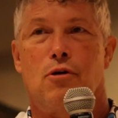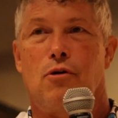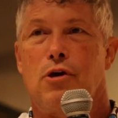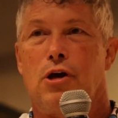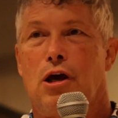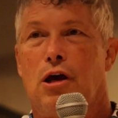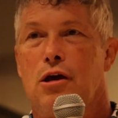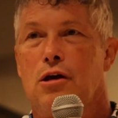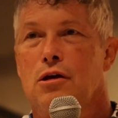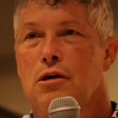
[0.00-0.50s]

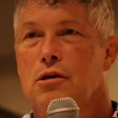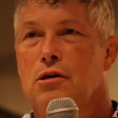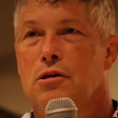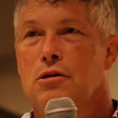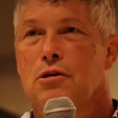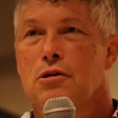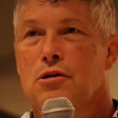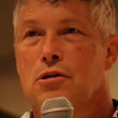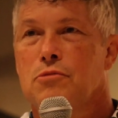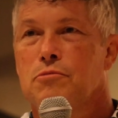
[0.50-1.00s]
okay?
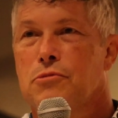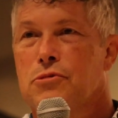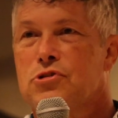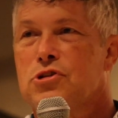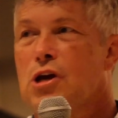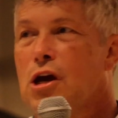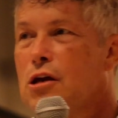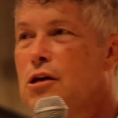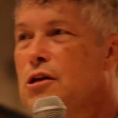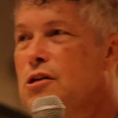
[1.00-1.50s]

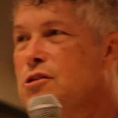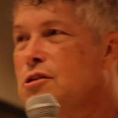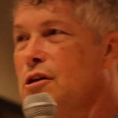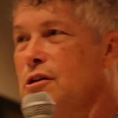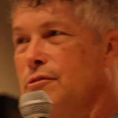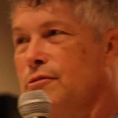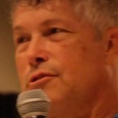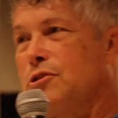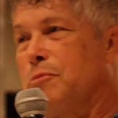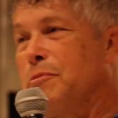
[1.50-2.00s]
To
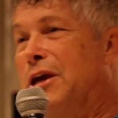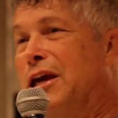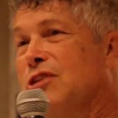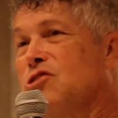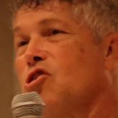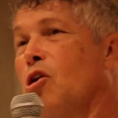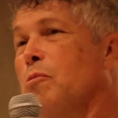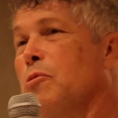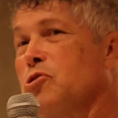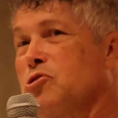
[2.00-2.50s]
me,
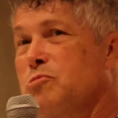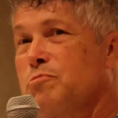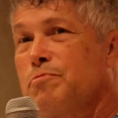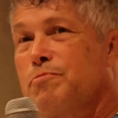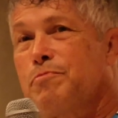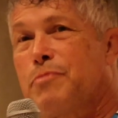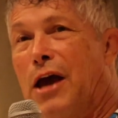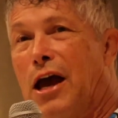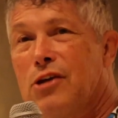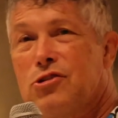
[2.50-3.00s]
it's almost
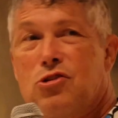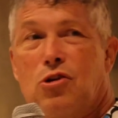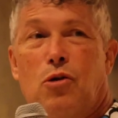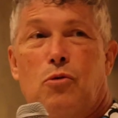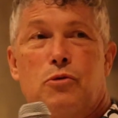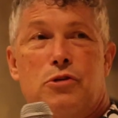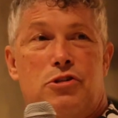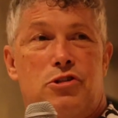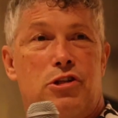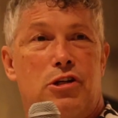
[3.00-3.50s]
passed
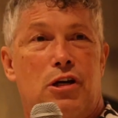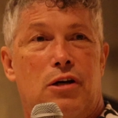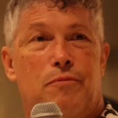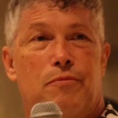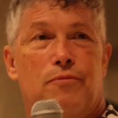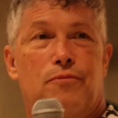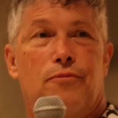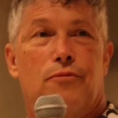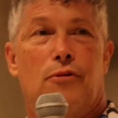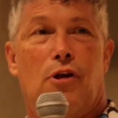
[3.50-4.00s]
on with
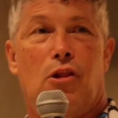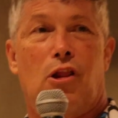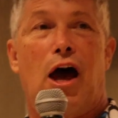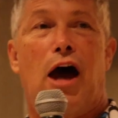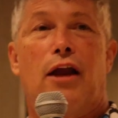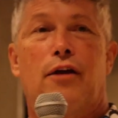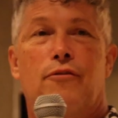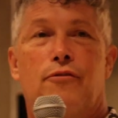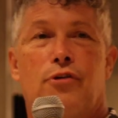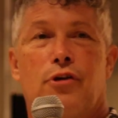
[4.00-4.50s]
Jim. A
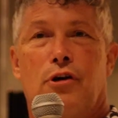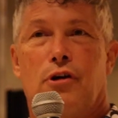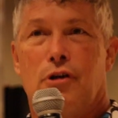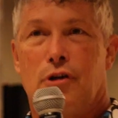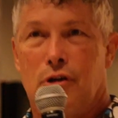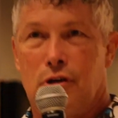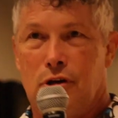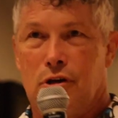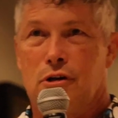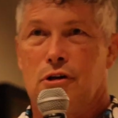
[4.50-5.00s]
lot of
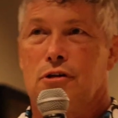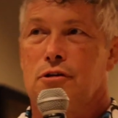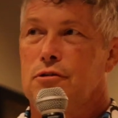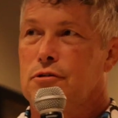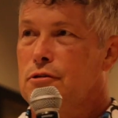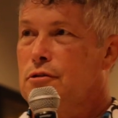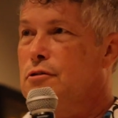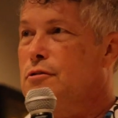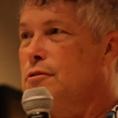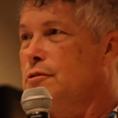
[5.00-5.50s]

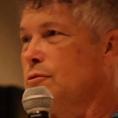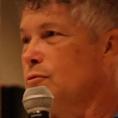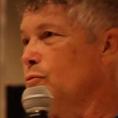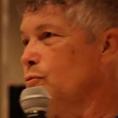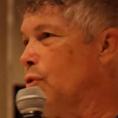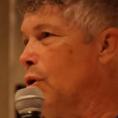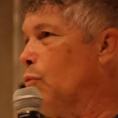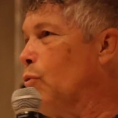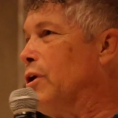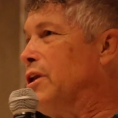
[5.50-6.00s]

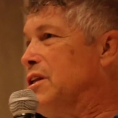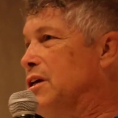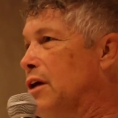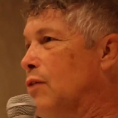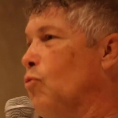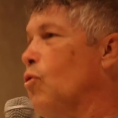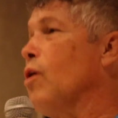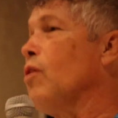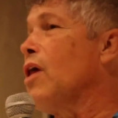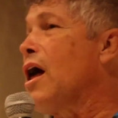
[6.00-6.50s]
what we
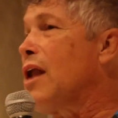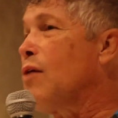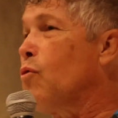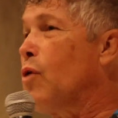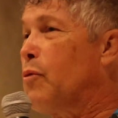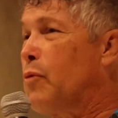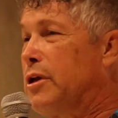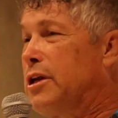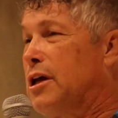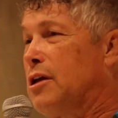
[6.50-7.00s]
did, well, a lot of
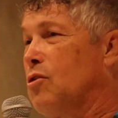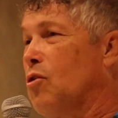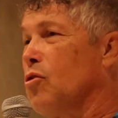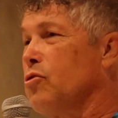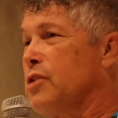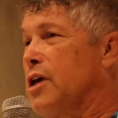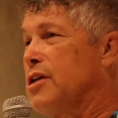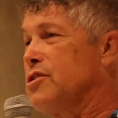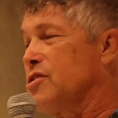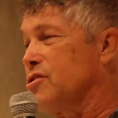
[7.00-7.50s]
what we did in
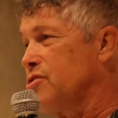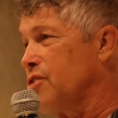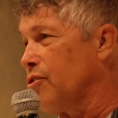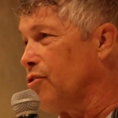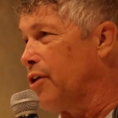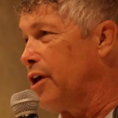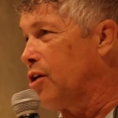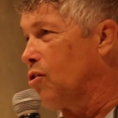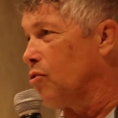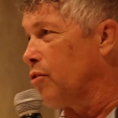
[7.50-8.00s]
old days is
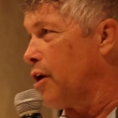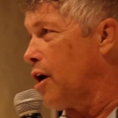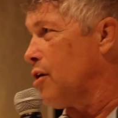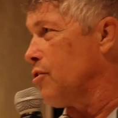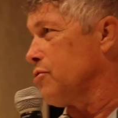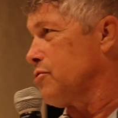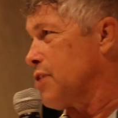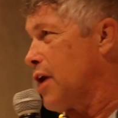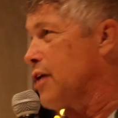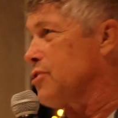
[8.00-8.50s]
illegal
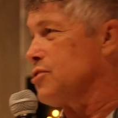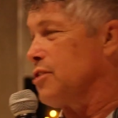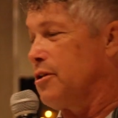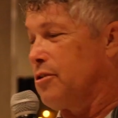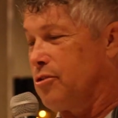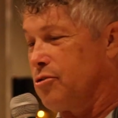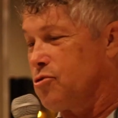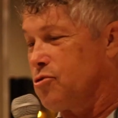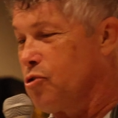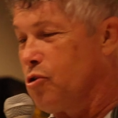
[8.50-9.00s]
now, is
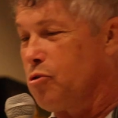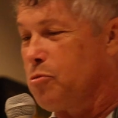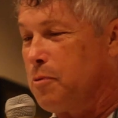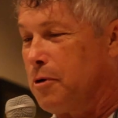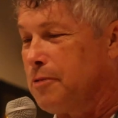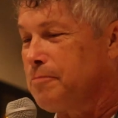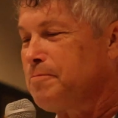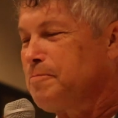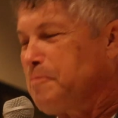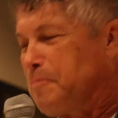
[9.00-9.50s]
actually truth.
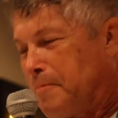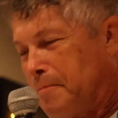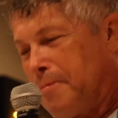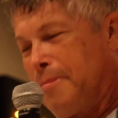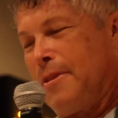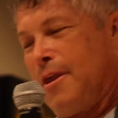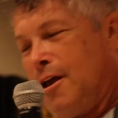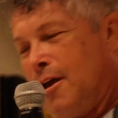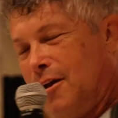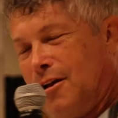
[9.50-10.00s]

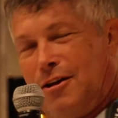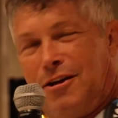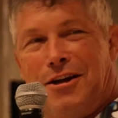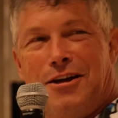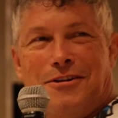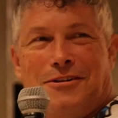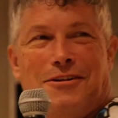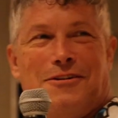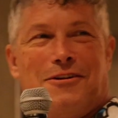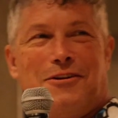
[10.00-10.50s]

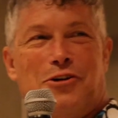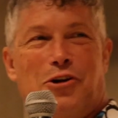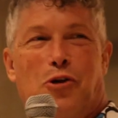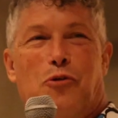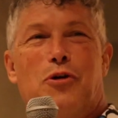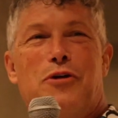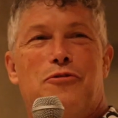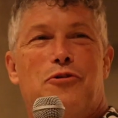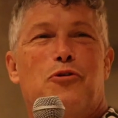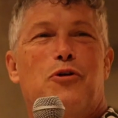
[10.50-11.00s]
You
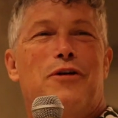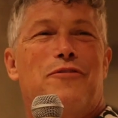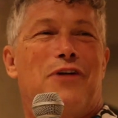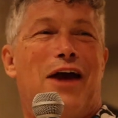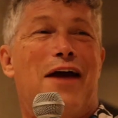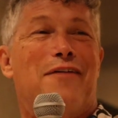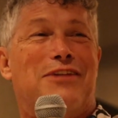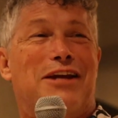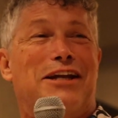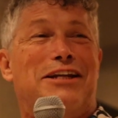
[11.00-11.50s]
know, we've
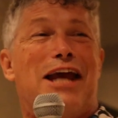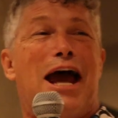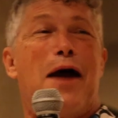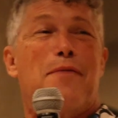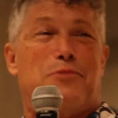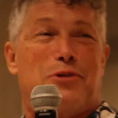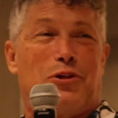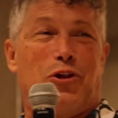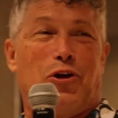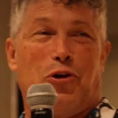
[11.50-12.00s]
had to
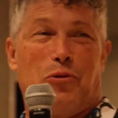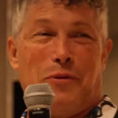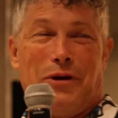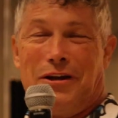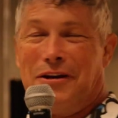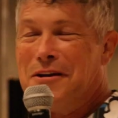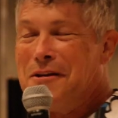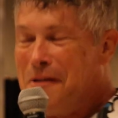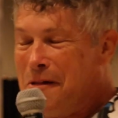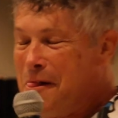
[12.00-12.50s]
adapt a little
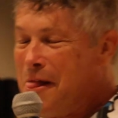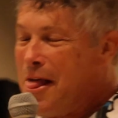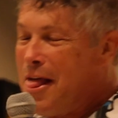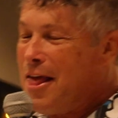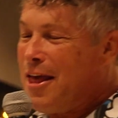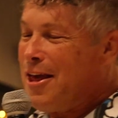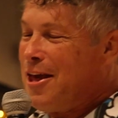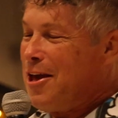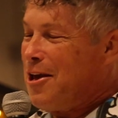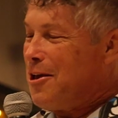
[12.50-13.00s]
bit.
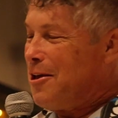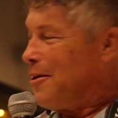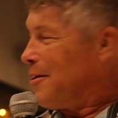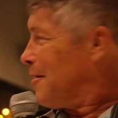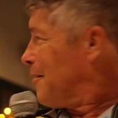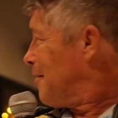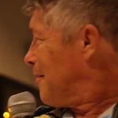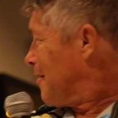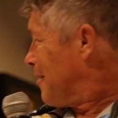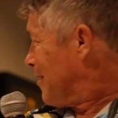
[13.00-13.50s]

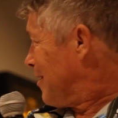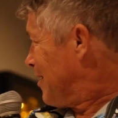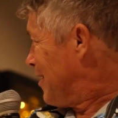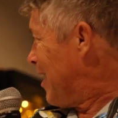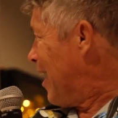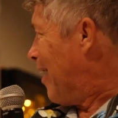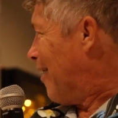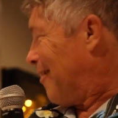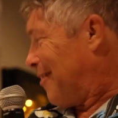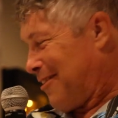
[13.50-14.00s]

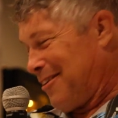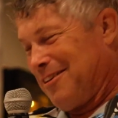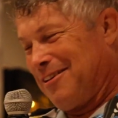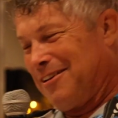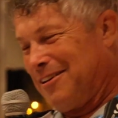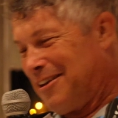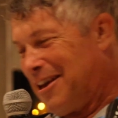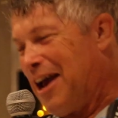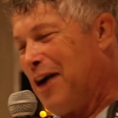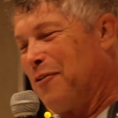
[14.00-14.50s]

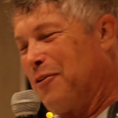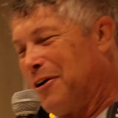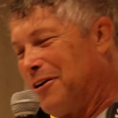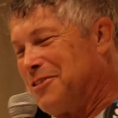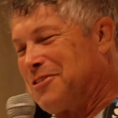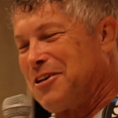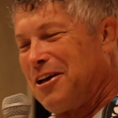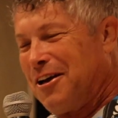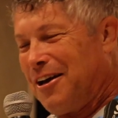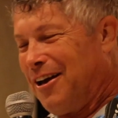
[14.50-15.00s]
Yeah, it
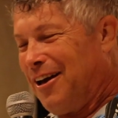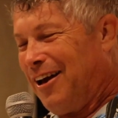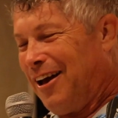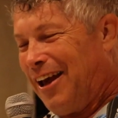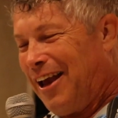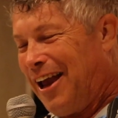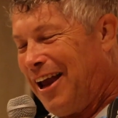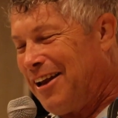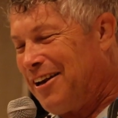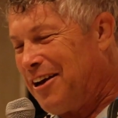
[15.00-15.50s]
was.
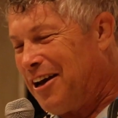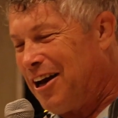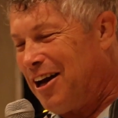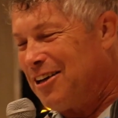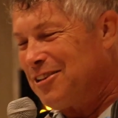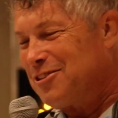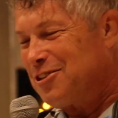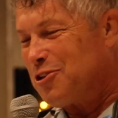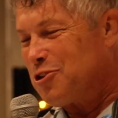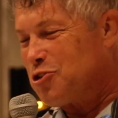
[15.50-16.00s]
And
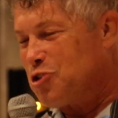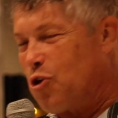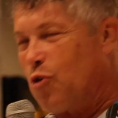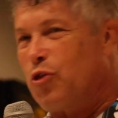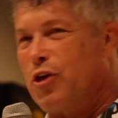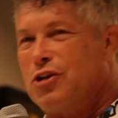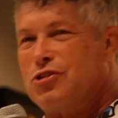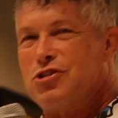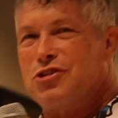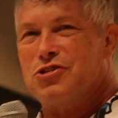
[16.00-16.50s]
so
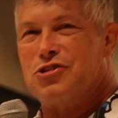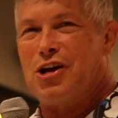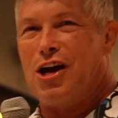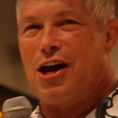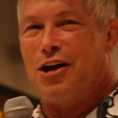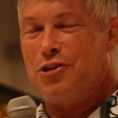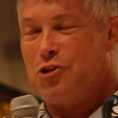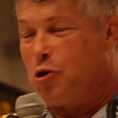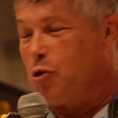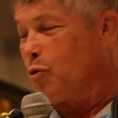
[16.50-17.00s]
this is,
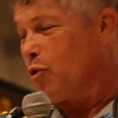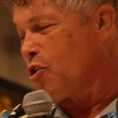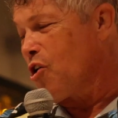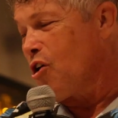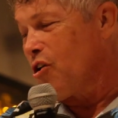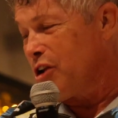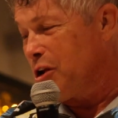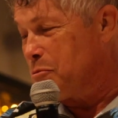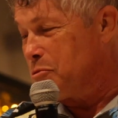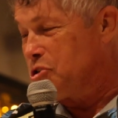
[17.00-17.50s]
you know, we're
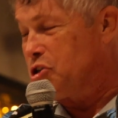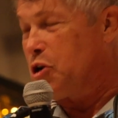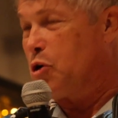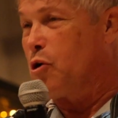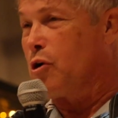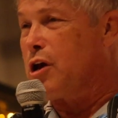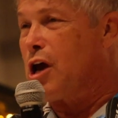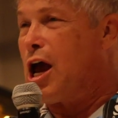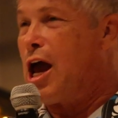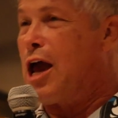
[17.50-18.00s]
calling it
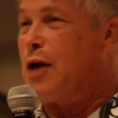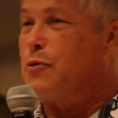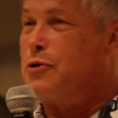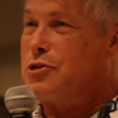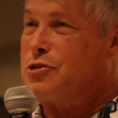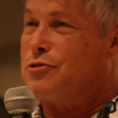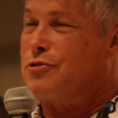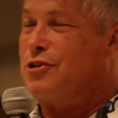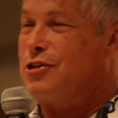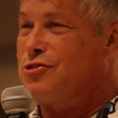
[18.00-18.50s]
Bushido-Kai,
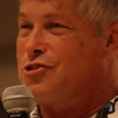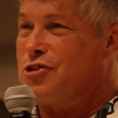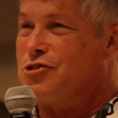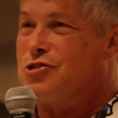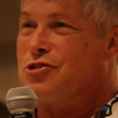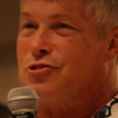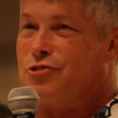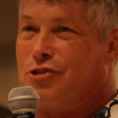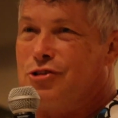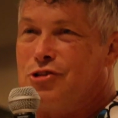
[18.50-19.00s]
which is
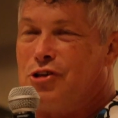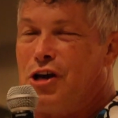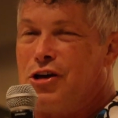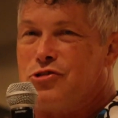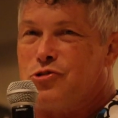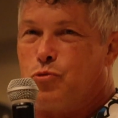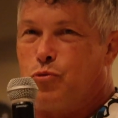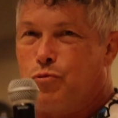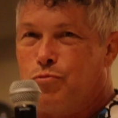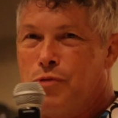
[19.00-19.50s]
just to
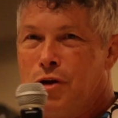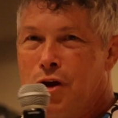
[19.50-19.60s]
us,